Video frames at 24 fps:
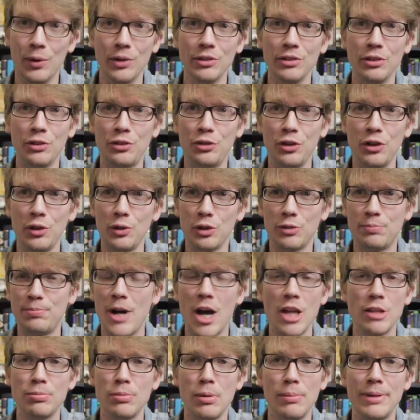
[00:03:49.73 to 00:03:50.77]
I wasn't sure it was
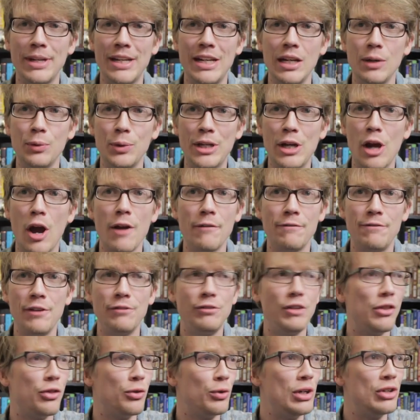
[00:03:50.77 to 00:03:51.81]
possible, but here we are,
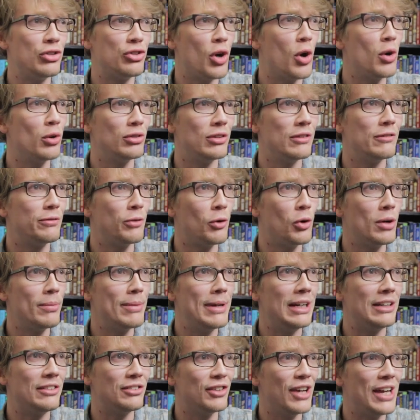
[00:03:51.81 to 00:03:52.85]
53 jokes and four
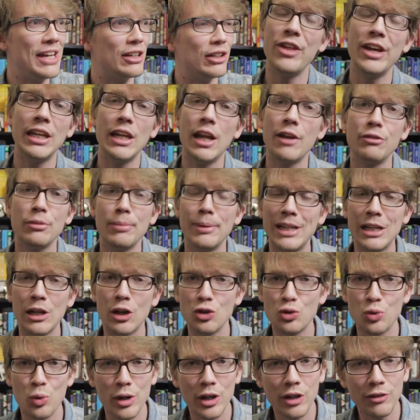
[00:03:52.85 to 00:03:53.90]
minutes later. Thank you to everybody
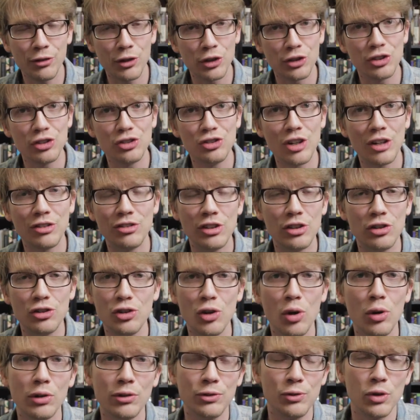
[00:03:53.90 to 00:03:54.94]
on Twitter for suggesting
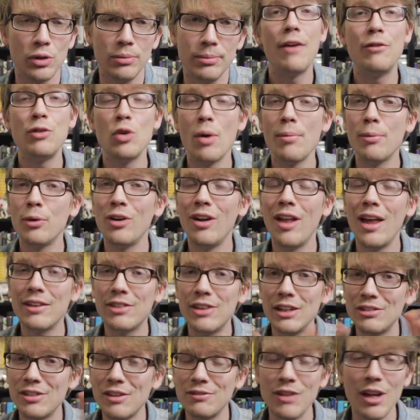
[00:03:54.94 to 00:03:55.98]
jokes for me. If you want more
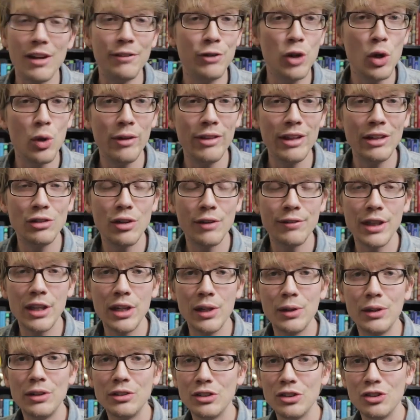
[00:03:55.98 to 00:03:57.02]
like this, I've done a few of these over
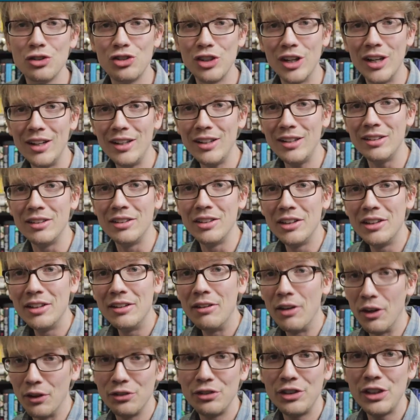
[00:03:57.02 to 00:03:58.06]
the years, and John,
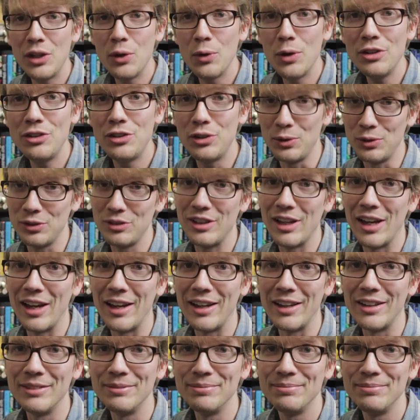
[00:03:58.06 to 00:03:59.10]
I'll see you on Tuesday.